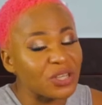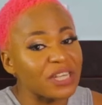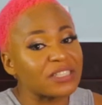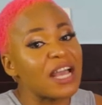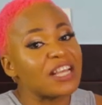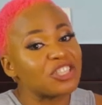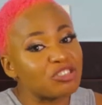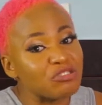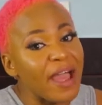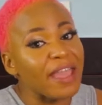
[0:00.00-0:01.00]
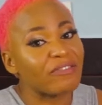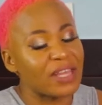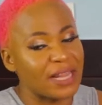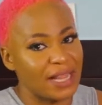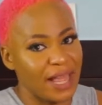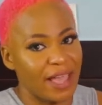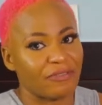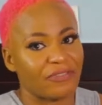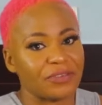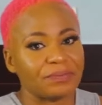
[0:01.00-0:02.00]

you can strive in life.